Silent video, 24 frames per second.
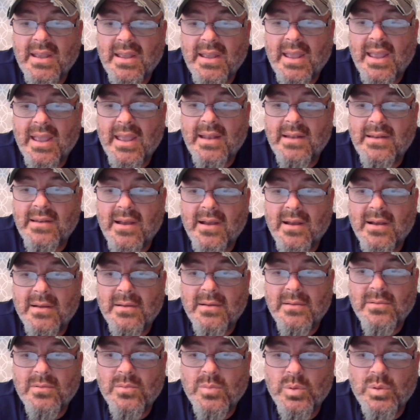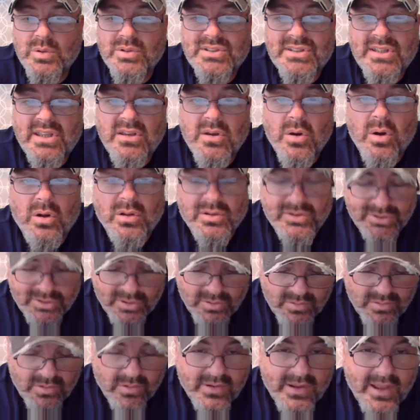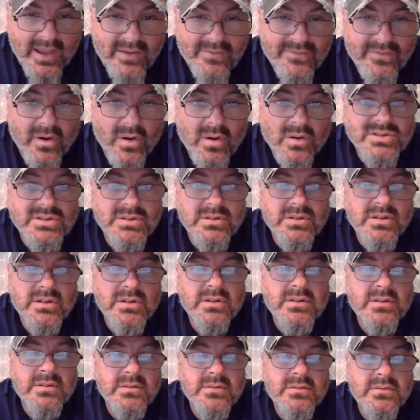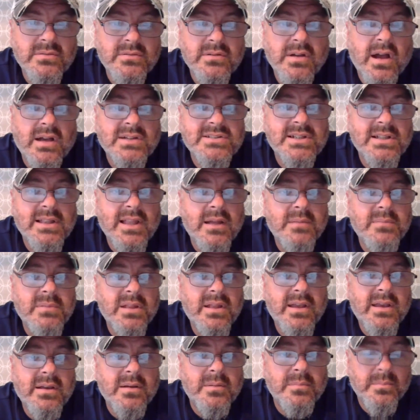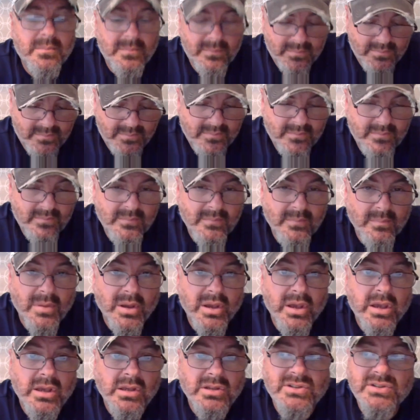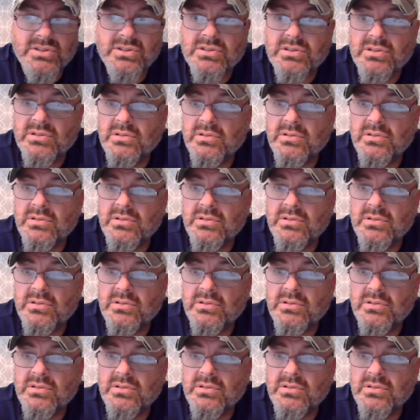And we'll see you all soon, okay, folks? Assalamu alaikum. Peace.